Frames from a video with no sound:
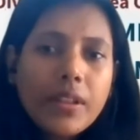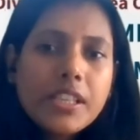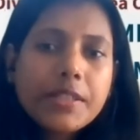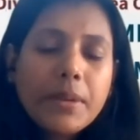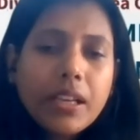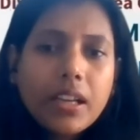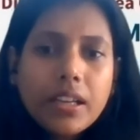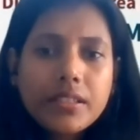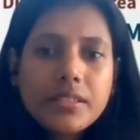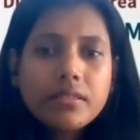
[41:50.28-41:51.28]
When the speaker
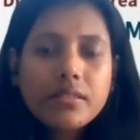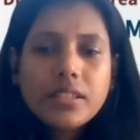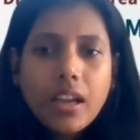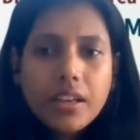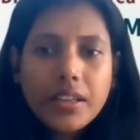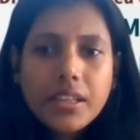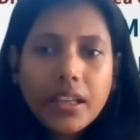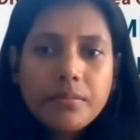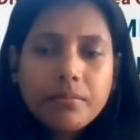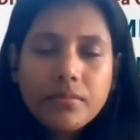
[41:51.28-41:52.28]
hits target
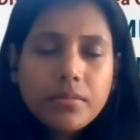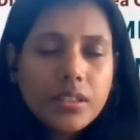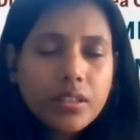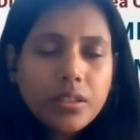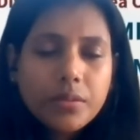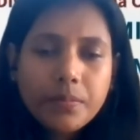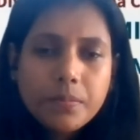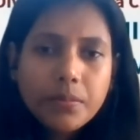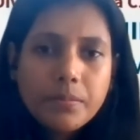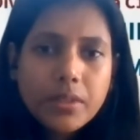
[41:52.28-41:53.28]
time,
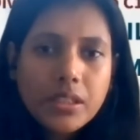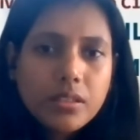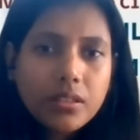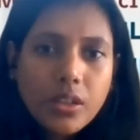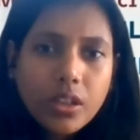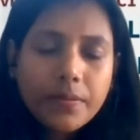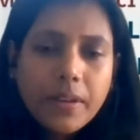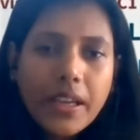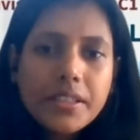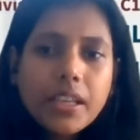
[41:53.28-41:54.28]

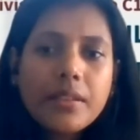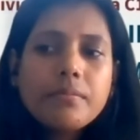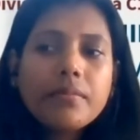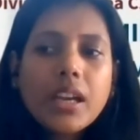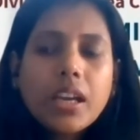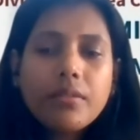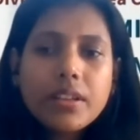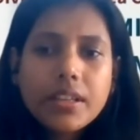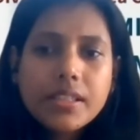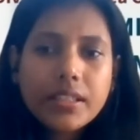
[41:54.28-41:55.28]
qualifying time, I
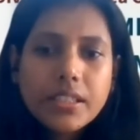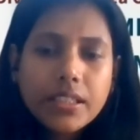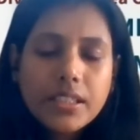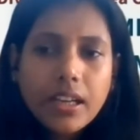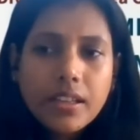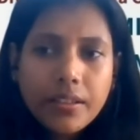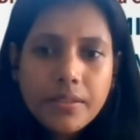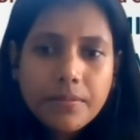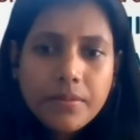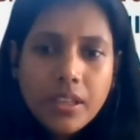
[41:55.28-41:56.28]
will raise green card.
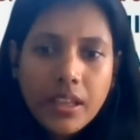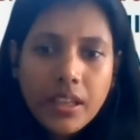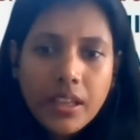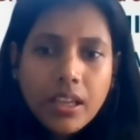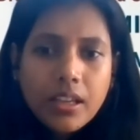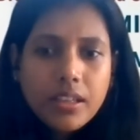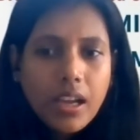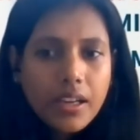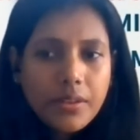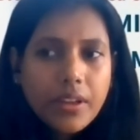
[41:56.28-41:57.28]

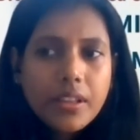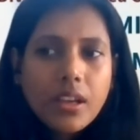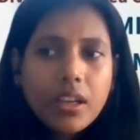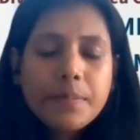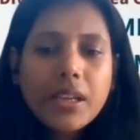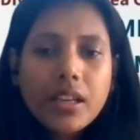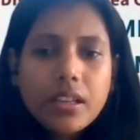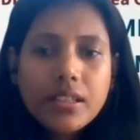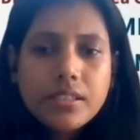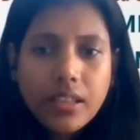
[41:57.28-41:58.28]
When the
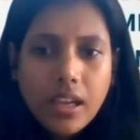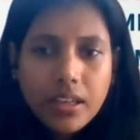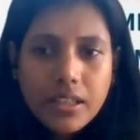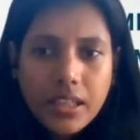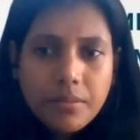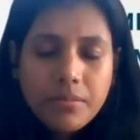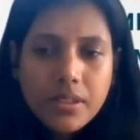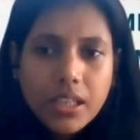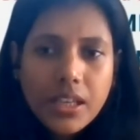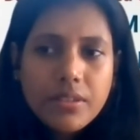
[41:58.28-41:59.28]
speaker reaches target
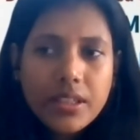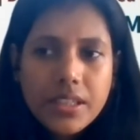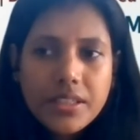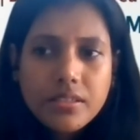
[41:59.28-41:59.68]
time, I will